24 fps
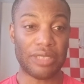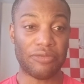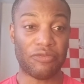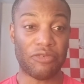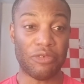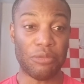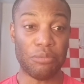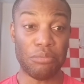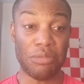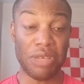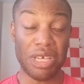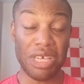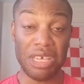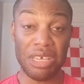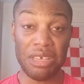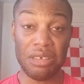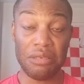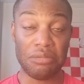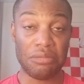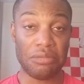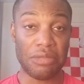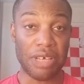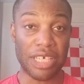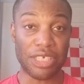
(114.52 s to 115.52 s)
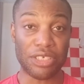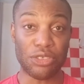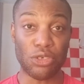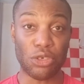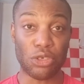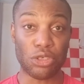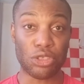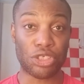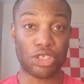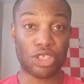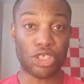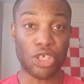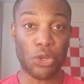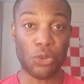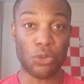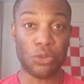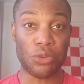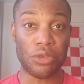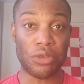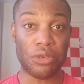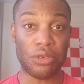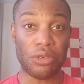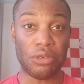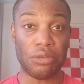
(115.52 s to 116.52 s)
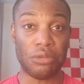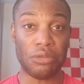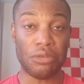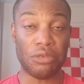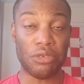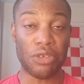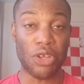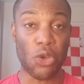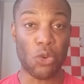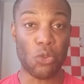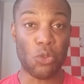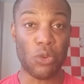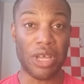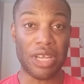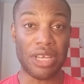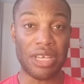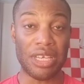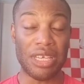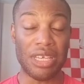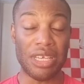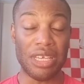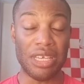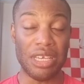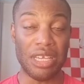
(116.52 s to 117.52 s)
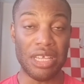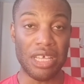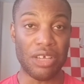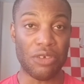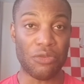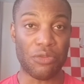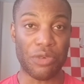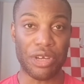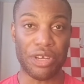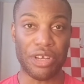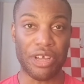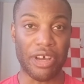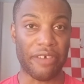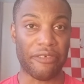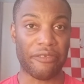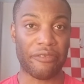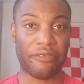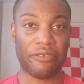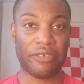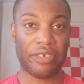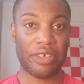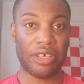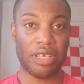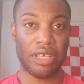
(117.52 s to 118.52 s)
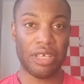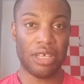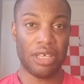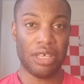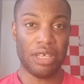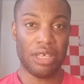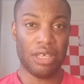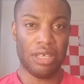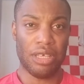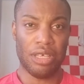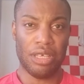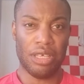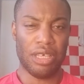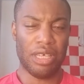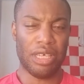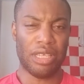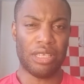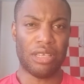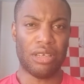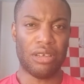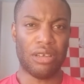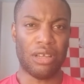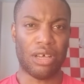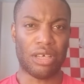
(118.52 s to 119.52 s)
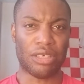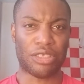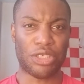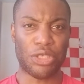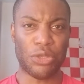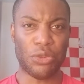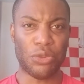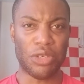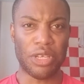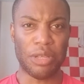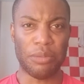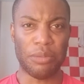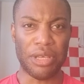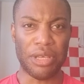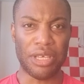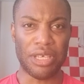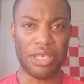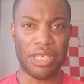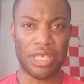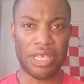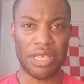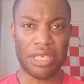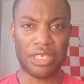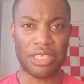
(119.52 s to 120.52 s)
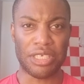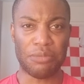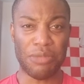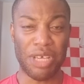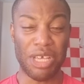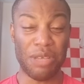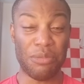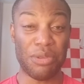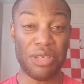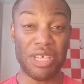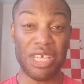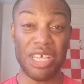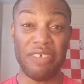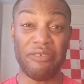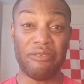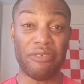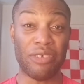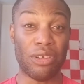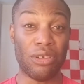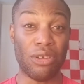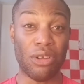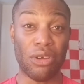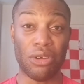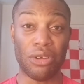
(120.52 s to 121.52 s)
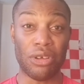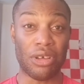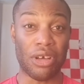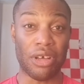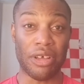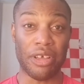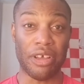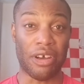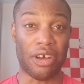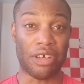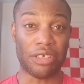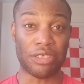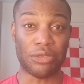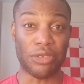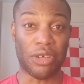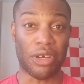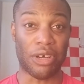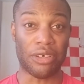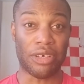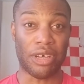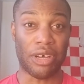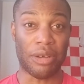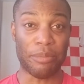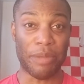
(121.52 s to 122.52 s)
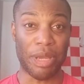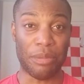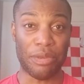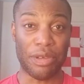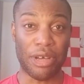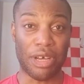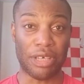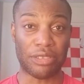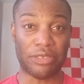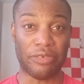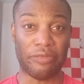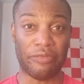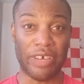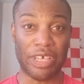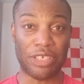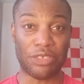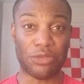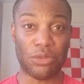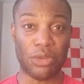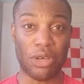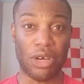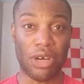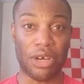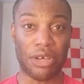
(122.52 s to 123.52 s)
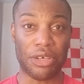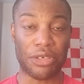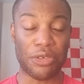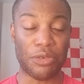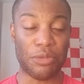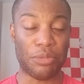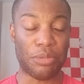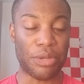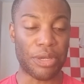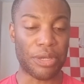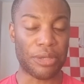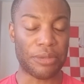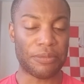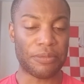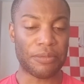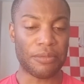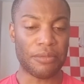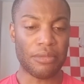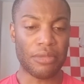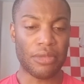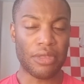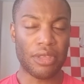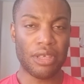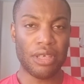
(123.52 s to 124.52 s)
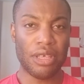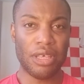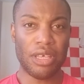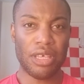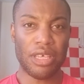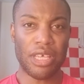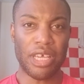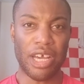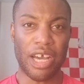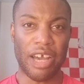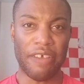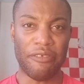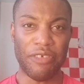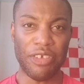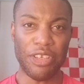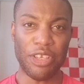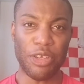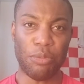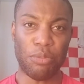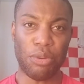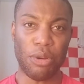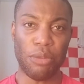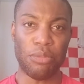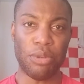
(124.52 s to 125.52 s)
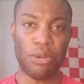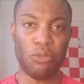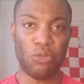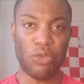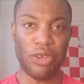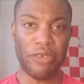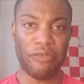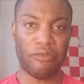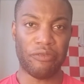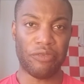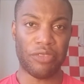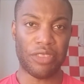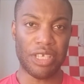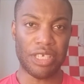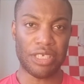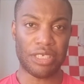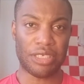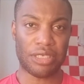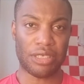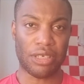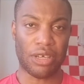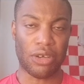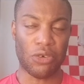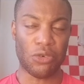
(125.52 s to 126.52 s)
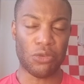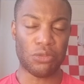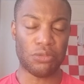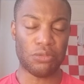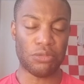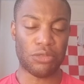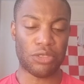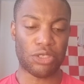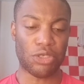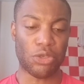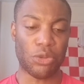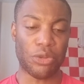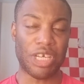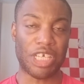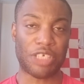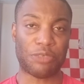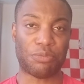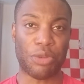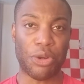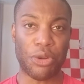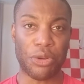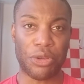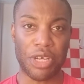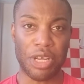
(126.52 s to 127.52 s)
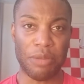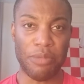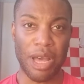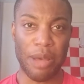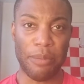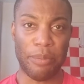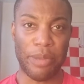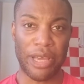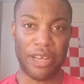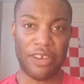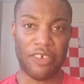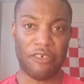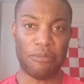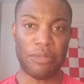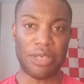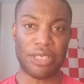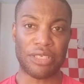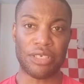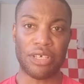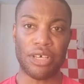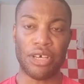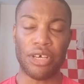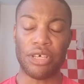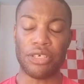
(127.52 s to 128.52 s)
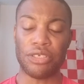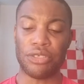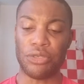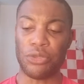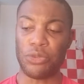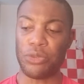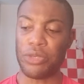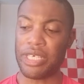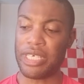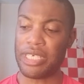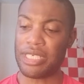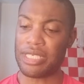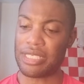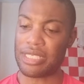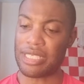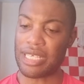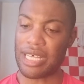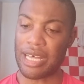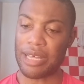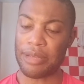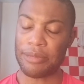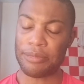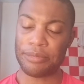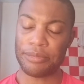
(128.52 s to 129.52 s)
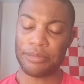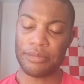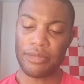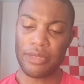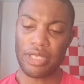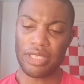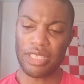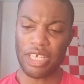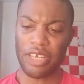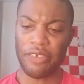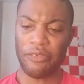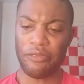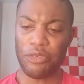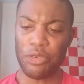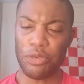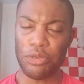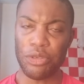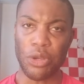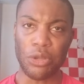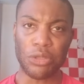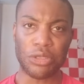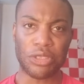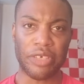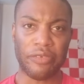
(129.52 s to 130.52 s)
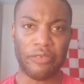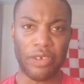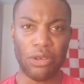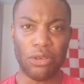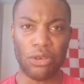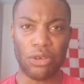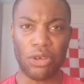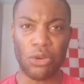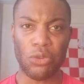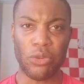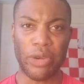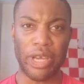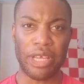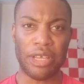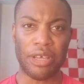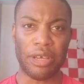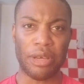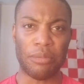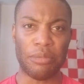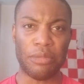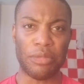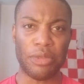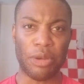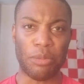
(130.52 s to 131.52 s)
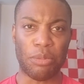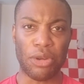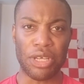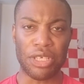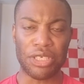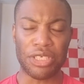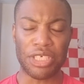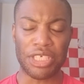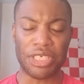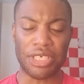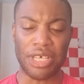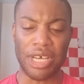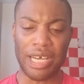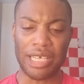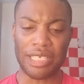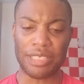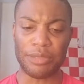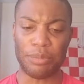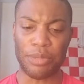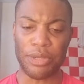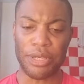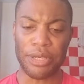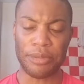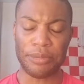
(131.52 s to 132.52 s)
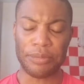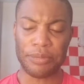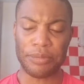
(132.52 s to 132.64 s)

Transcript: me, has not shown nowhere near enough in the last 2 and a years, maybe even longer, Arsenal, or maybe Arsenal fans will argue. But yeah, I think the problem with this whole story that's broken about paying off Mesut Özil is that, I've done a few notes, so if I look away, apologies guys, but